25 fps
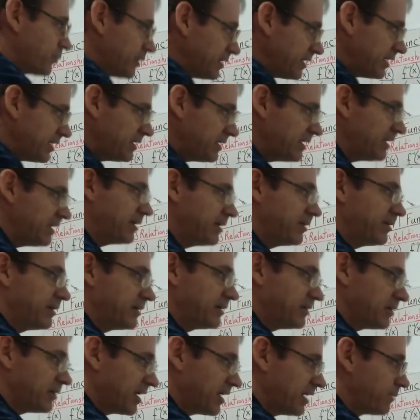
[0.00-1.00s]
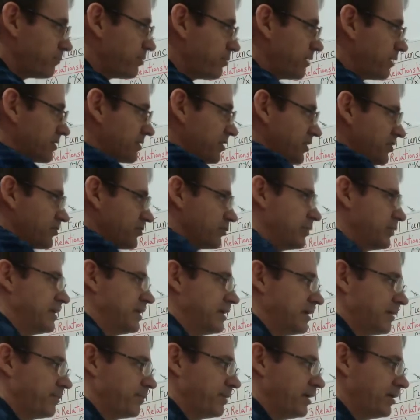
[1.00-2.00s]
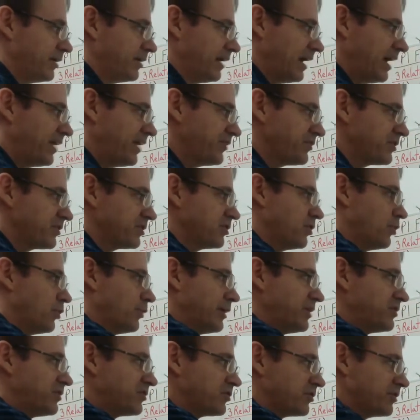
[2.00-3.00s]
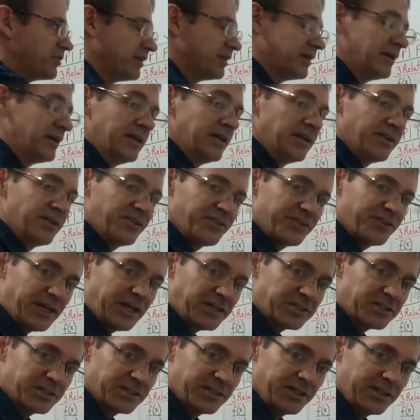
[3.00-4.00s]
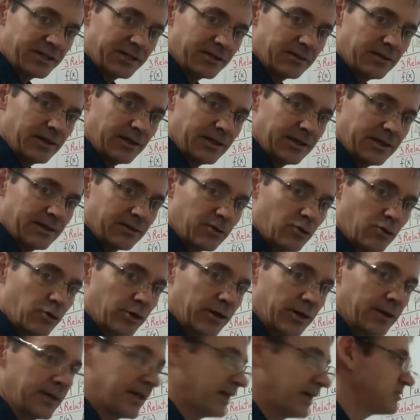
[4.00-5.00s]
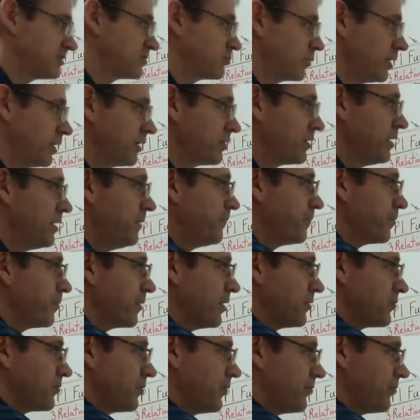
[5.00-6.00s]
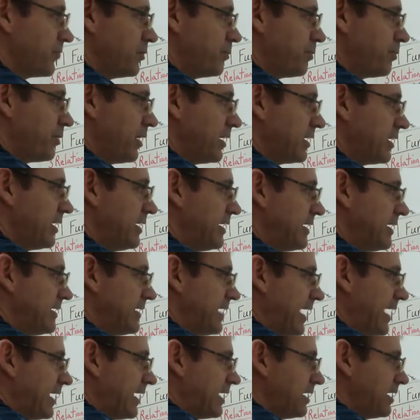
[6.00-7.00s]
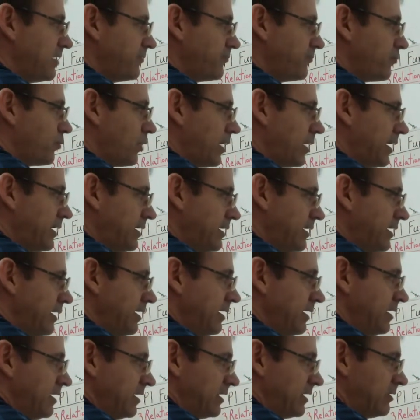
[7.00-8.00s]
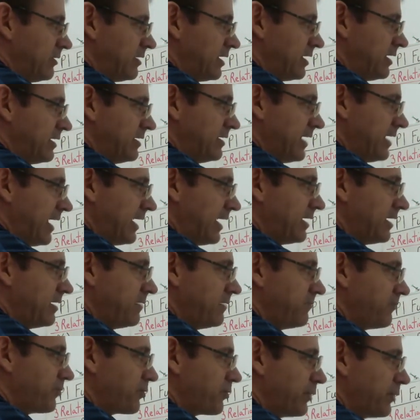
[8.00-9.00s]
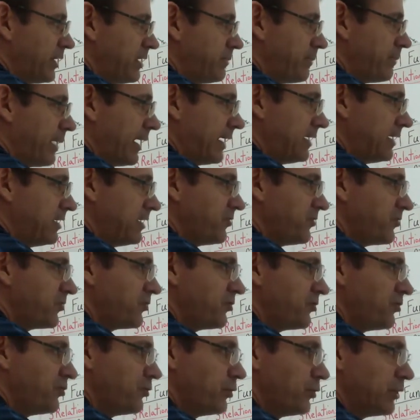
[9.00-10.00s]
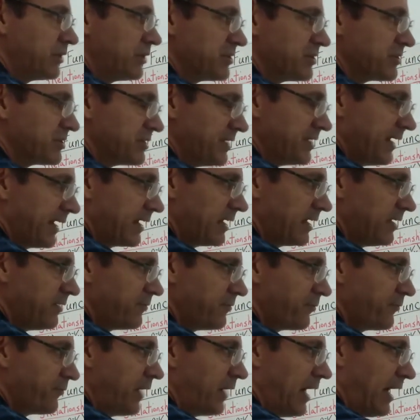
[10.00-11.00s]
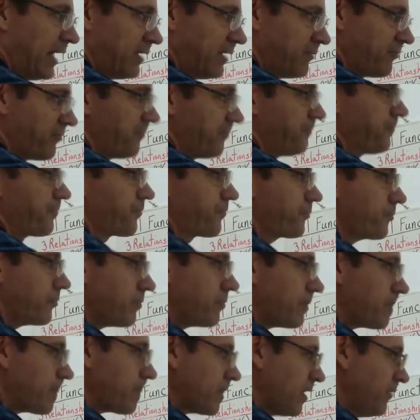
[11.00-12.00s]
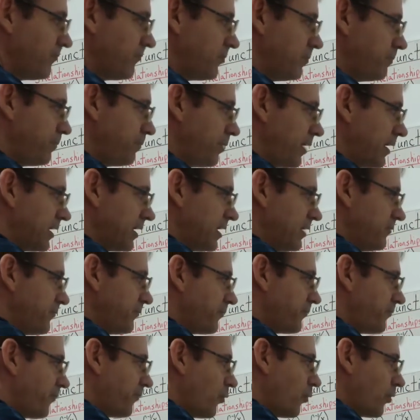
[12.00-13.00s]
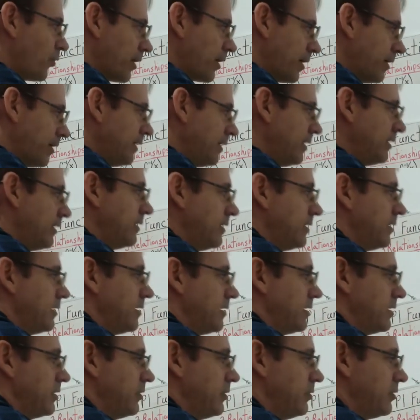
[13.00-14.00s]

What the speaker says: in here, and you can't plug this one in up here. It has to go into the section it correlates with. So if you plug in a -1, you get -3 minus 2, which is -5. If you plug in 4, you